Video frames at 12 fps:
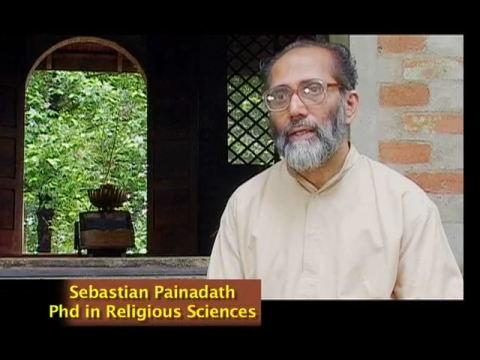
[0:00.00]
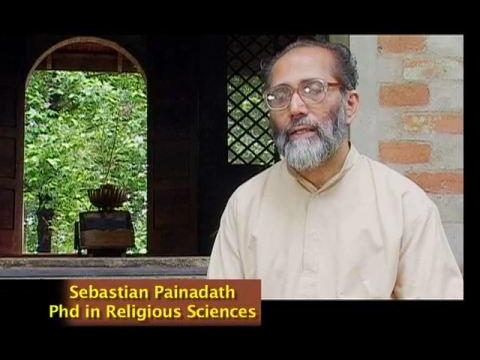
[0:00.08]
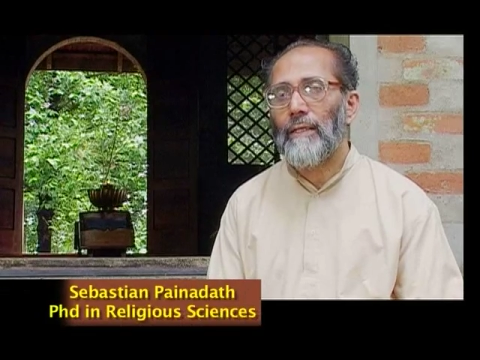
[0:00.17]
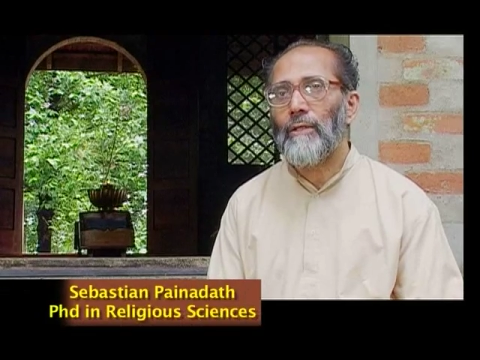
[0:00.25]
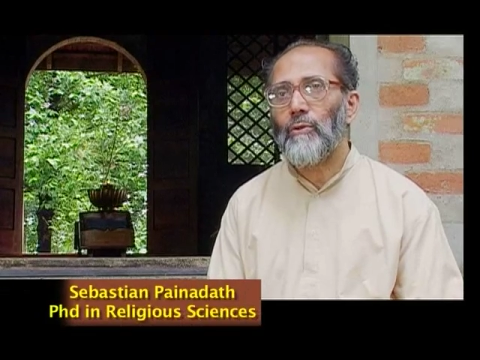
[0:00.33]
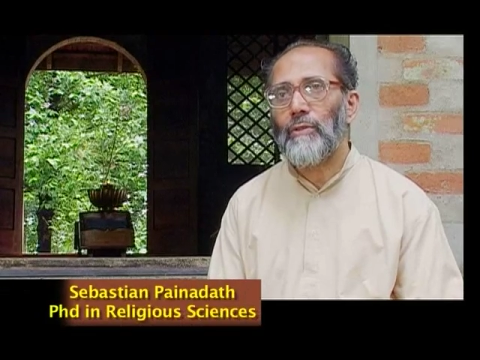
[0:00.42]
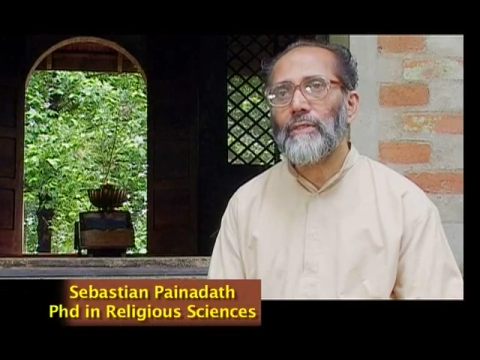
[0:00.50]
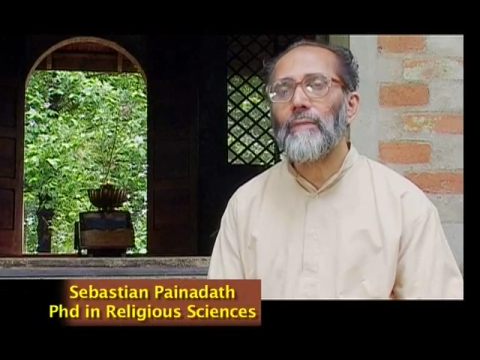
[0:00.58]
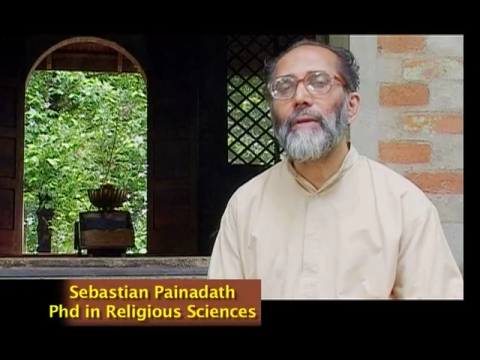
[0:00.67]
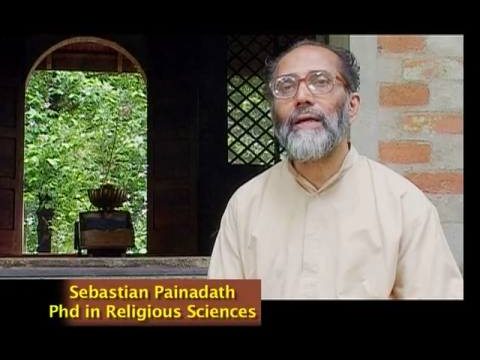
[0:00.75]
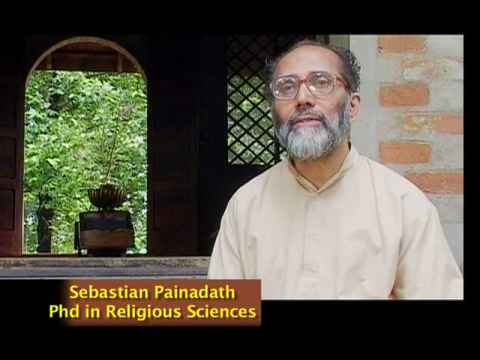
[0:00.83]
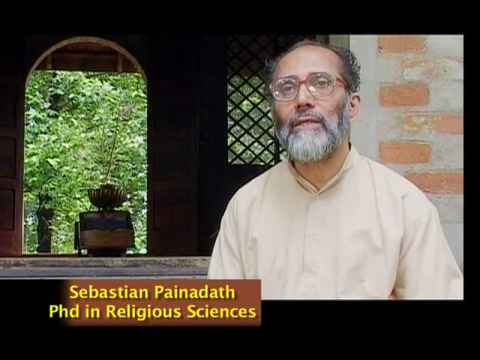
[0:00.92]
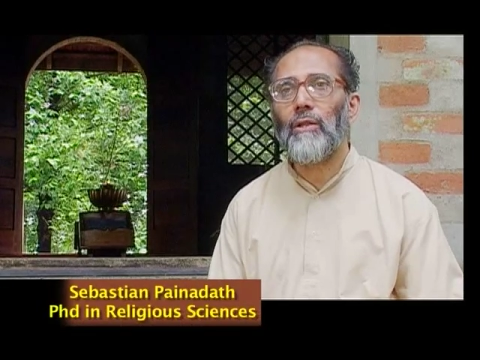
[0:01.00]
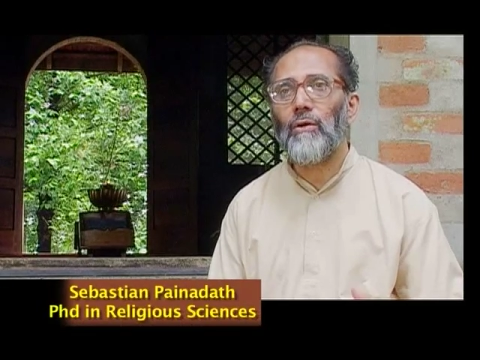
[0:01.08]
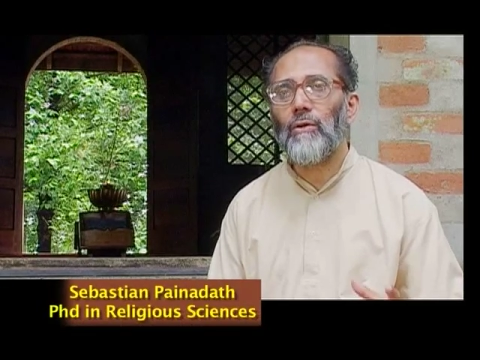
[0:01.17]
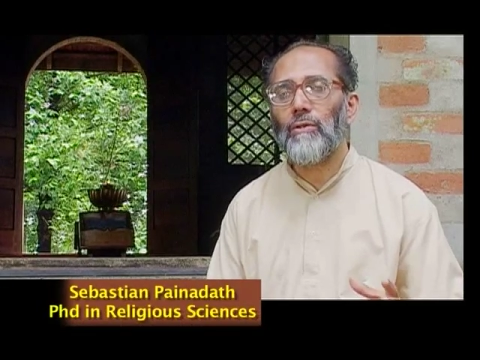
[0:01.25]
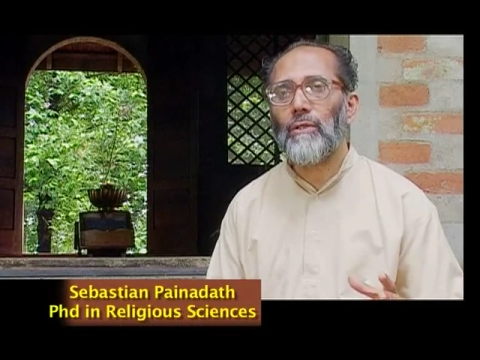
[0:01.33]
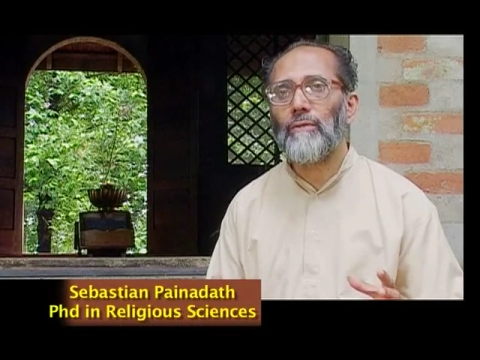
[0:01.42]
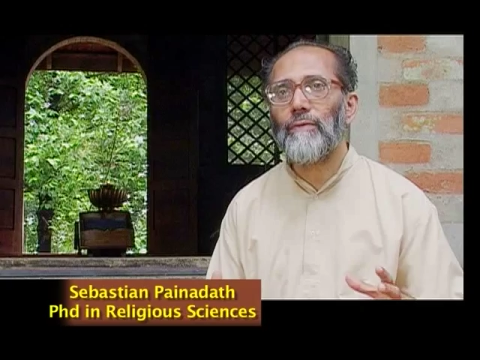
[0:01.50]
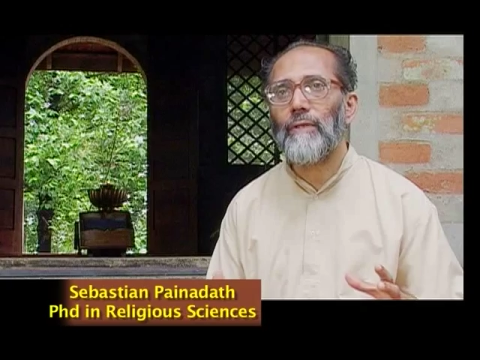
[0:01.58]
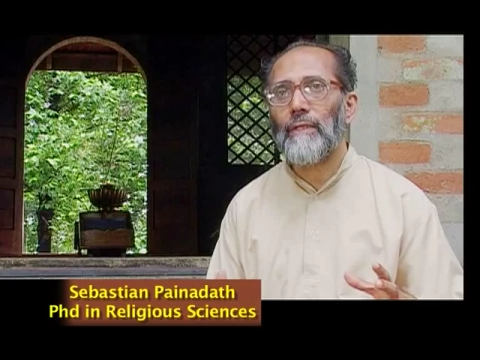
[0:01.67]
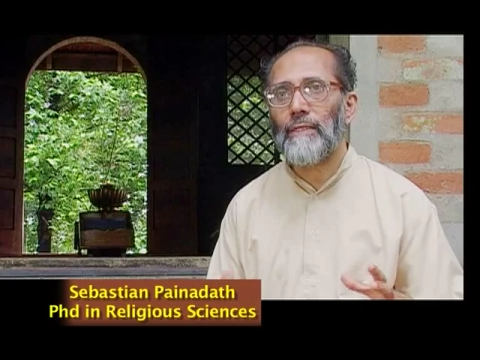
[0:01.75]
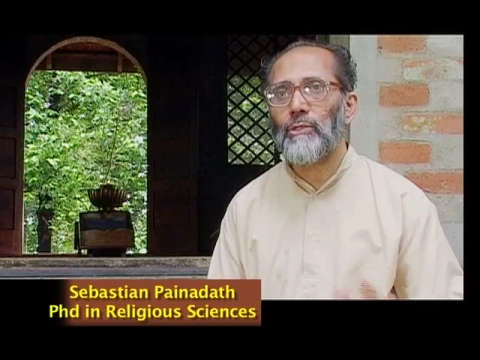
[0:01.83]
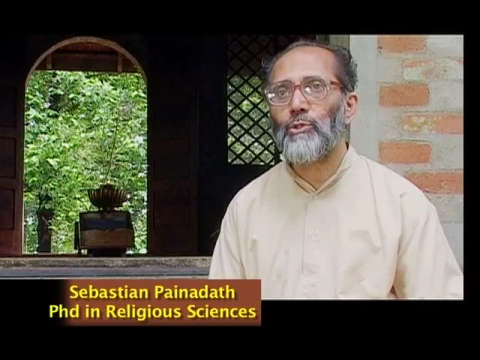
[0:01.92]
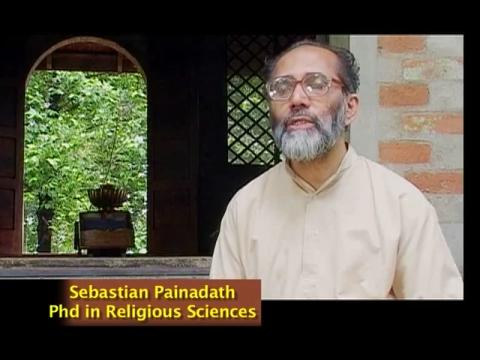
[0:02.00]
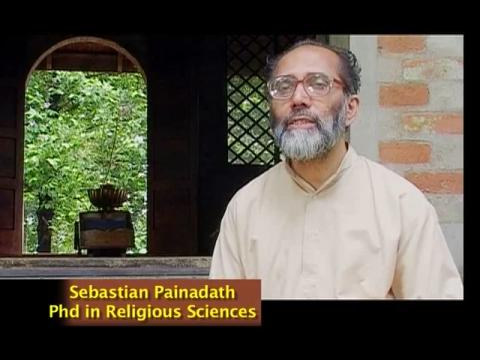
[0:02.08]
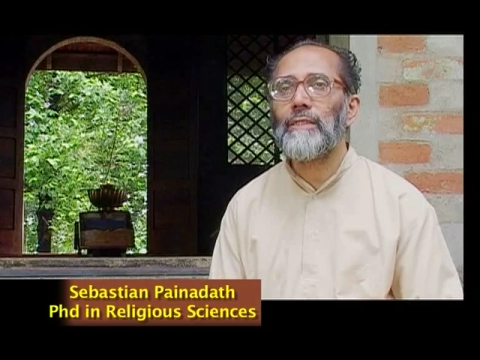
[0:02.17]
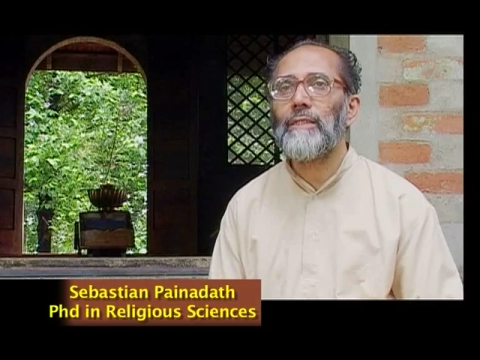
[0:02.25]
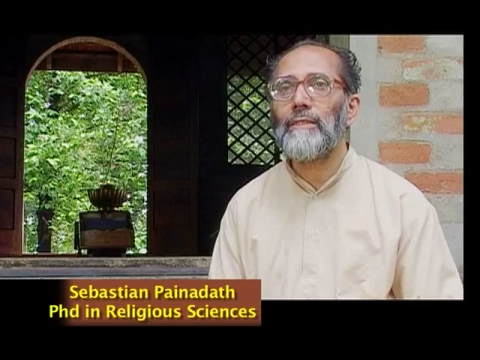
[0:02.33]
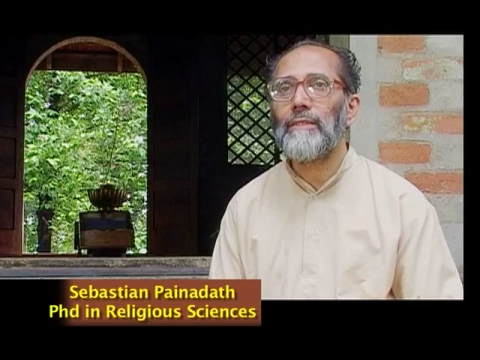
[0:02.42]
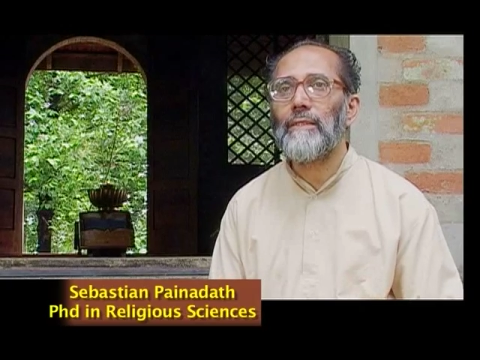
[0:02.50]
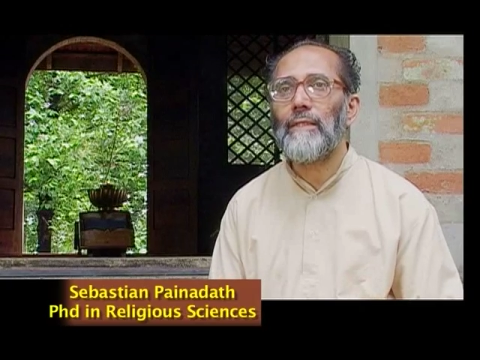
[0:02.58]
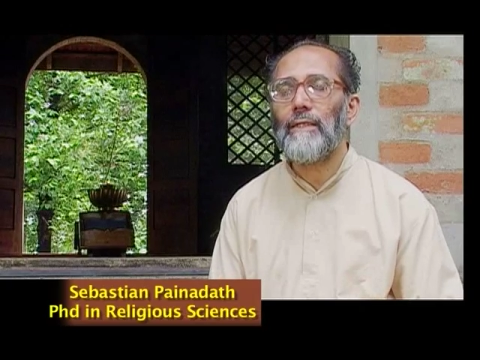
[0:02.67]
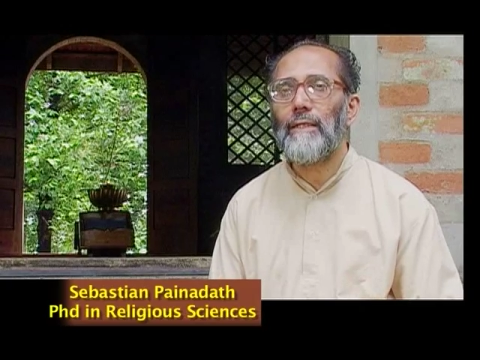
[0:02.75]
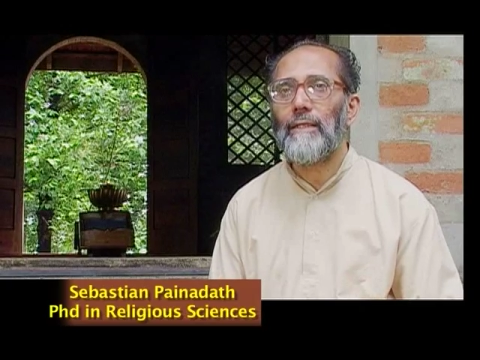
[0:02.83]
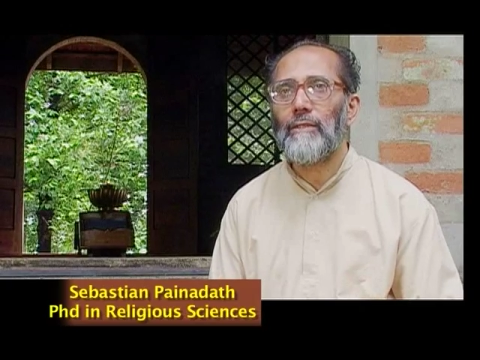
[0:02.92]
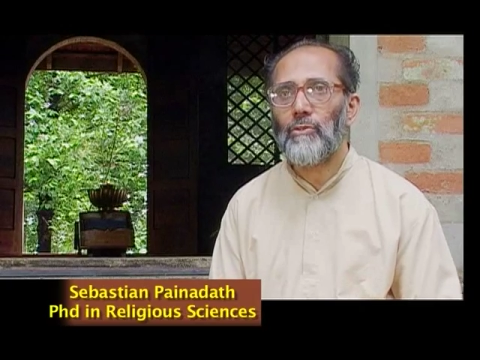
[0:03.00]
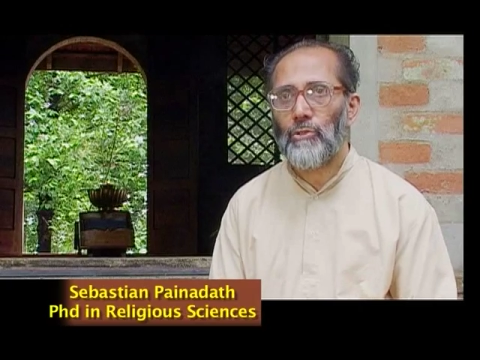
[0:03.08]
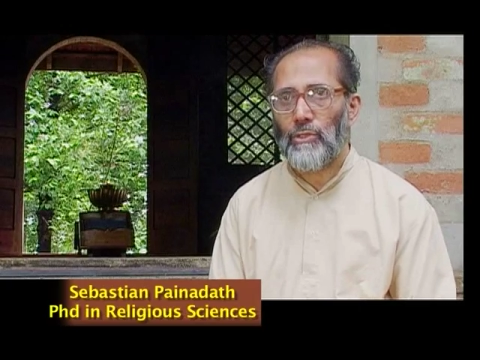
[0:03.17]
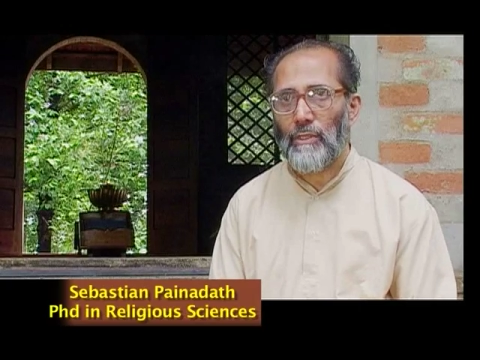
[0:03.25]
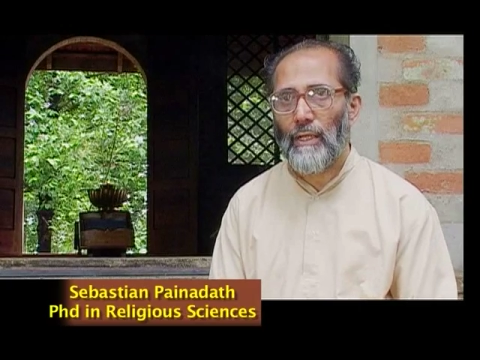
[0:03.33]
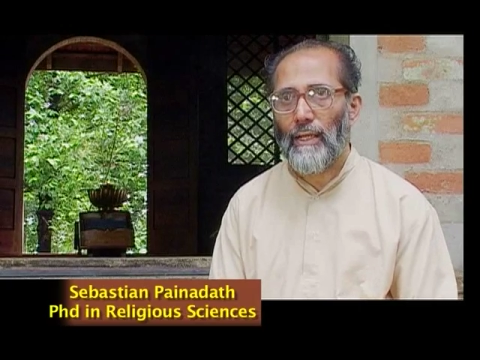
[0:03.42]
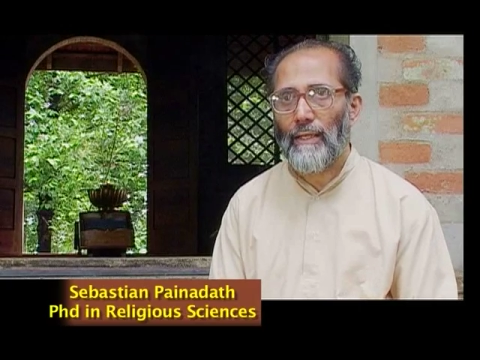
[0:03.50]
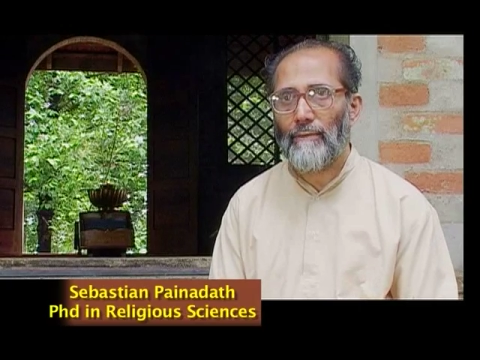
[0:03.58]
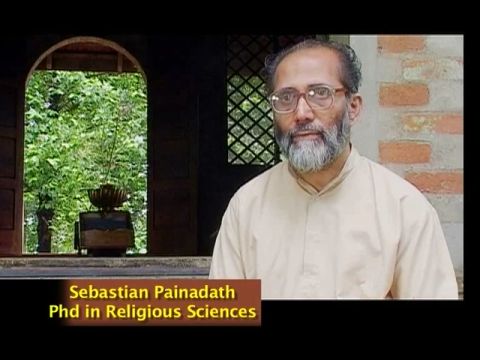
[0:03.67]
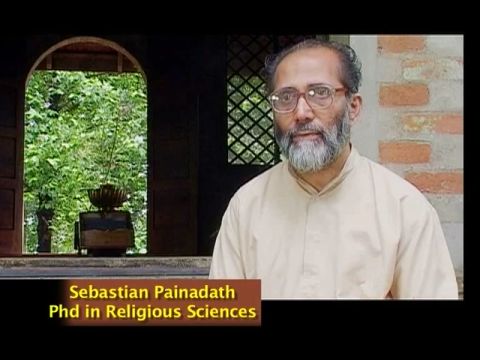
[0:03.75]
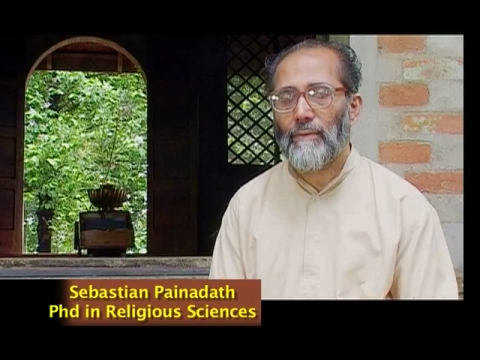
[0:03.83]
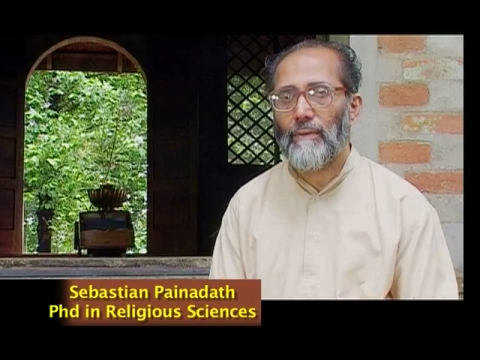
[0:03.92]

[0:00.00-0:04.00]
Hinduism has a lot of restrictions in social life